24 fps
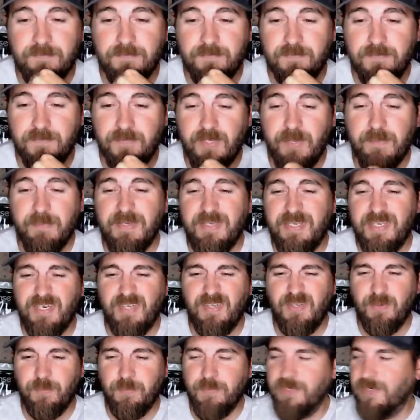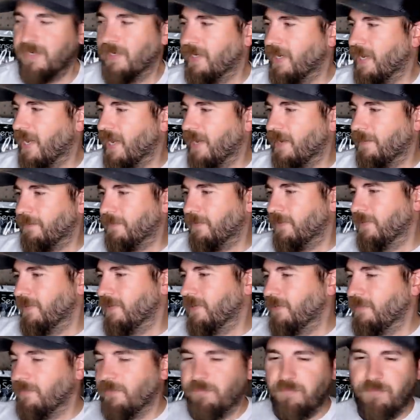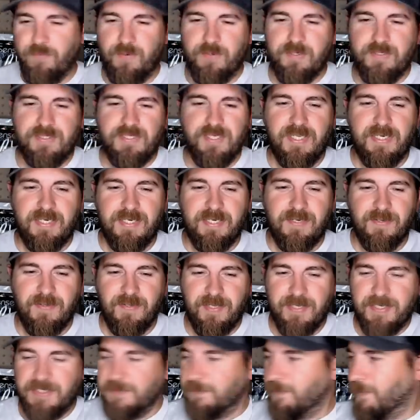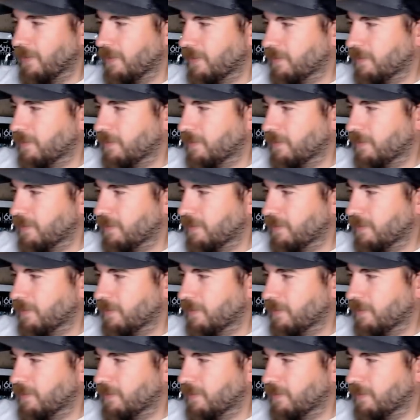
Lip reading: Let me get a little bit of nap before he decided to get on the Xbox.